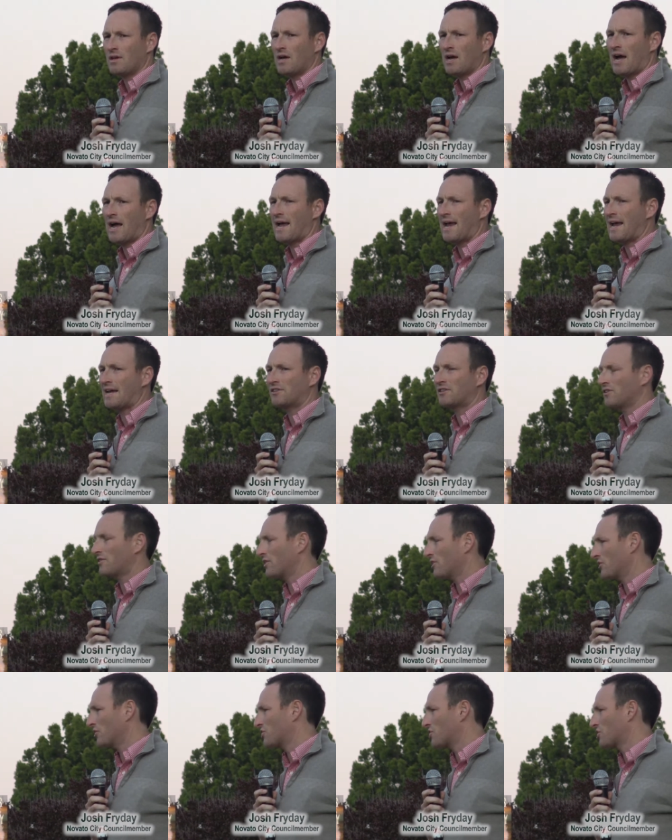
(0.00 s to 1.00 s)
I hate that
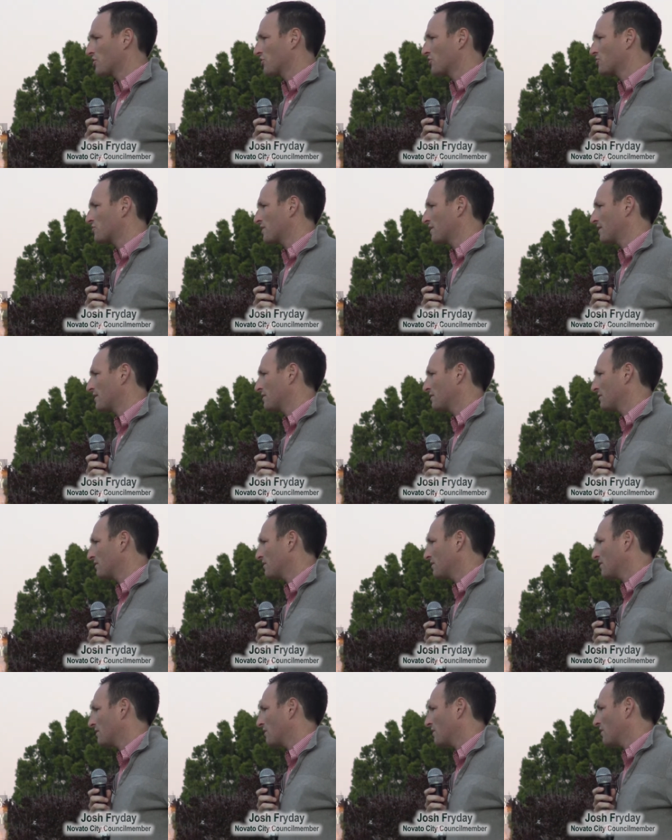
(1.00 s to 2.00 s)
there are children
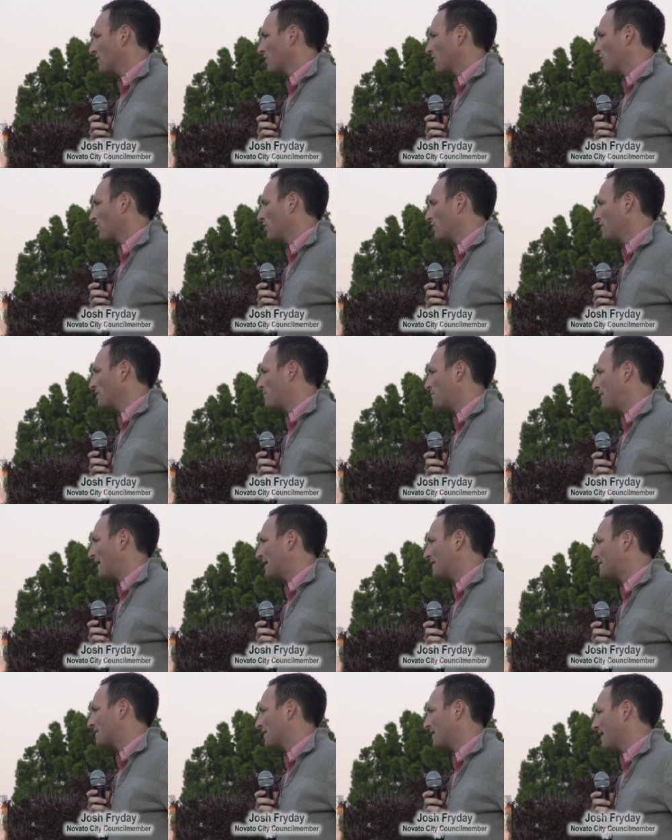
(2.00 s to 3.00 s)
going to
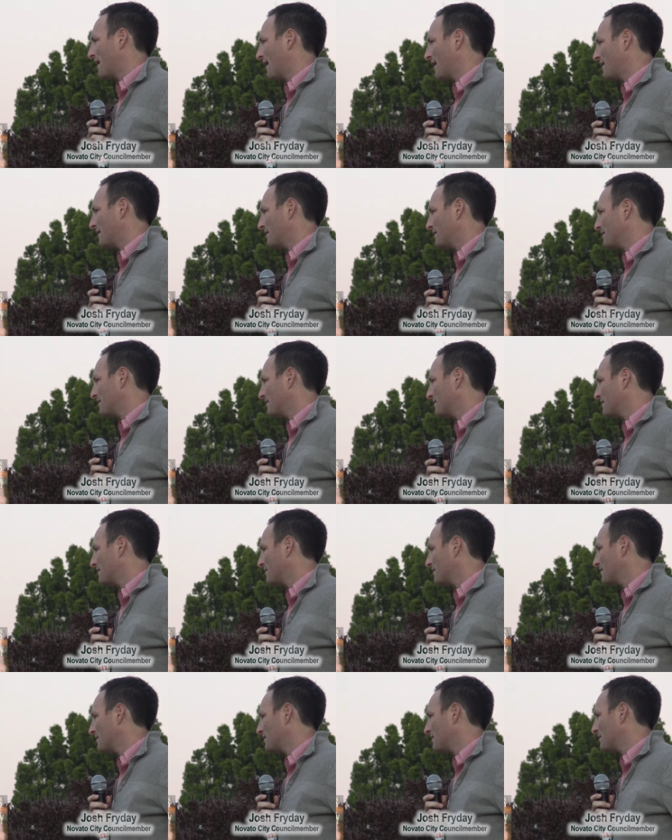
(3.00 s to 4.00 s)
bed tonight
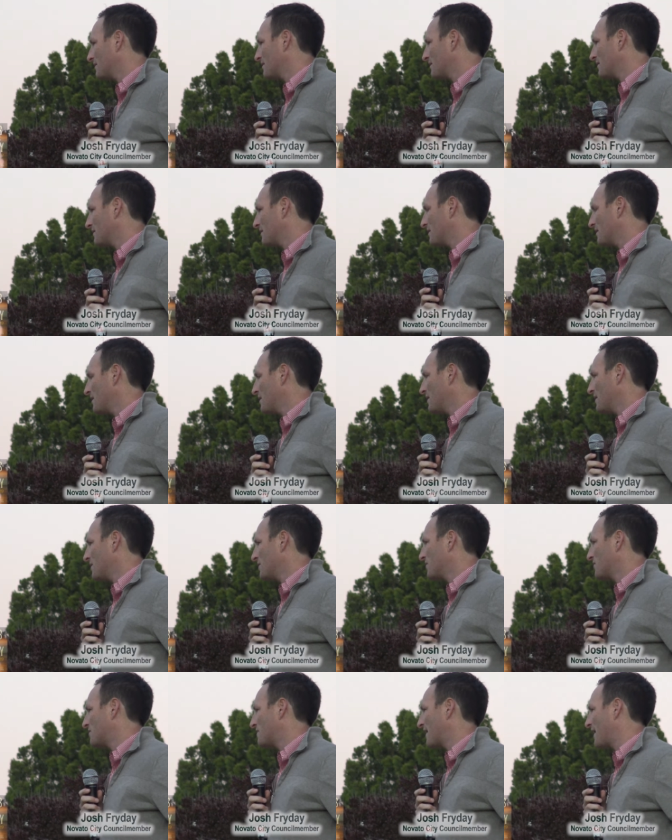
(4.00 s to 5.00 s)

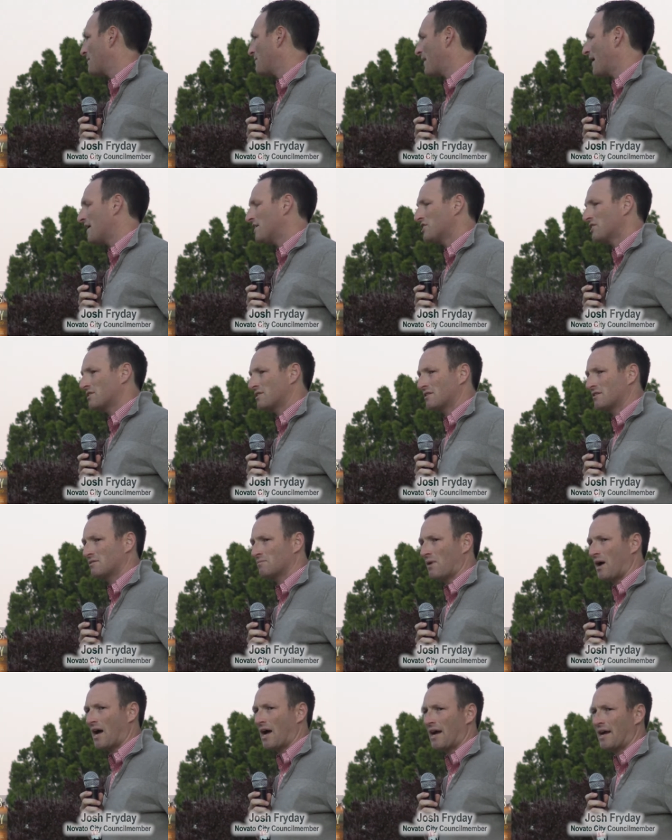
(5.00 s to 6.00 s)
the same ages as
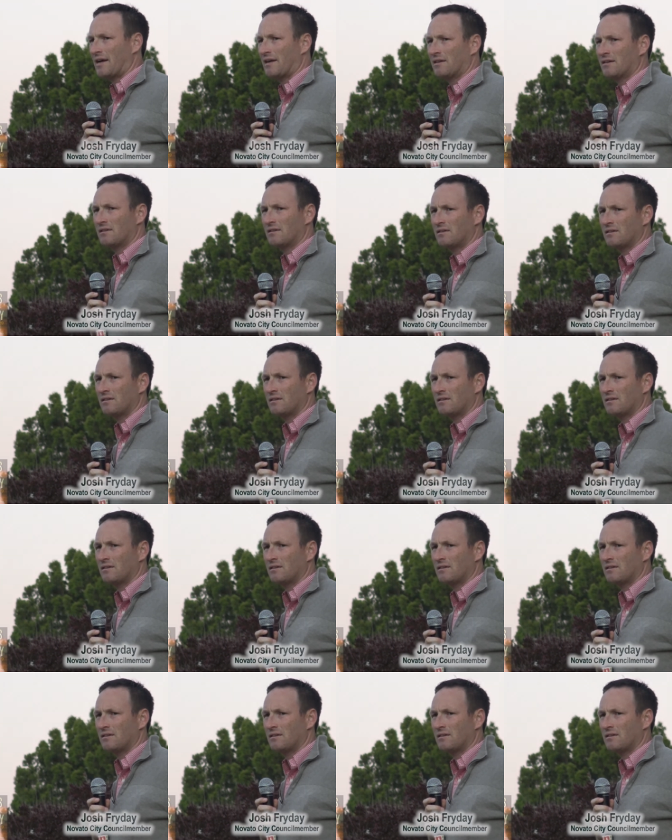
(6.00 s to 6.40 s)
my